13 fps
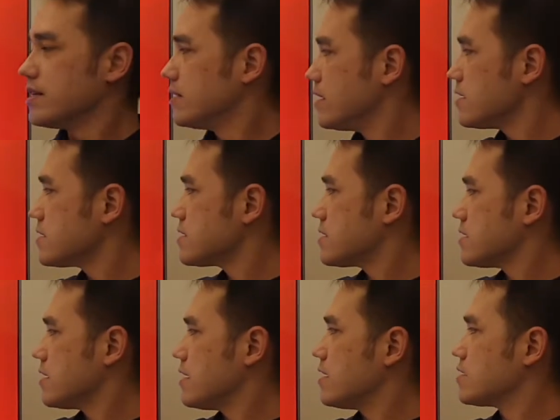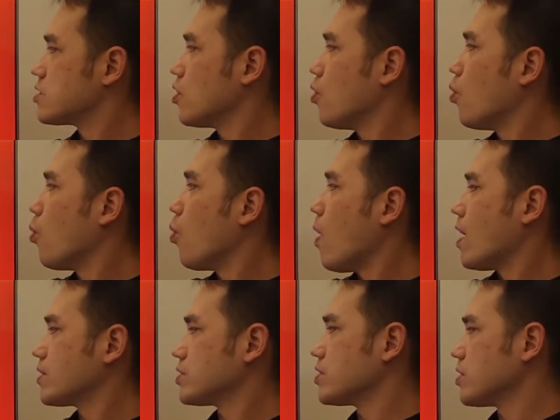This is
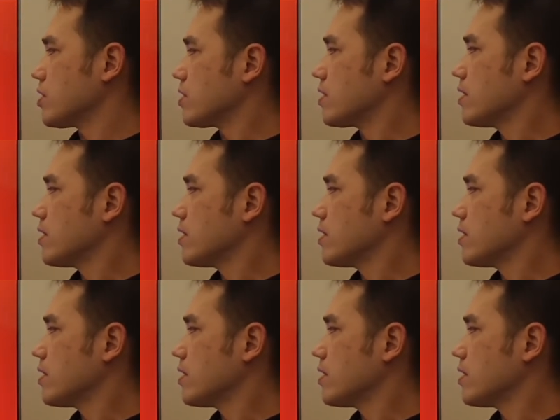water.